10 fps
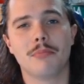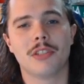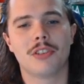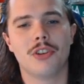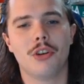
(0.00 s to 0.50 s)

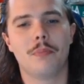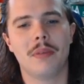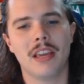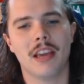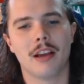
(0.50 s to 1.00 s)
to 2
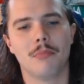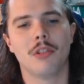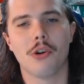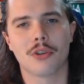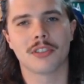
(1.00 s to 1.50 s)
p.m.
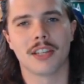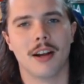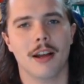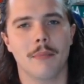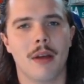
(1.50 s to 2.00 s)
local
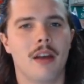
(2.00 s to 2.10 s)
time.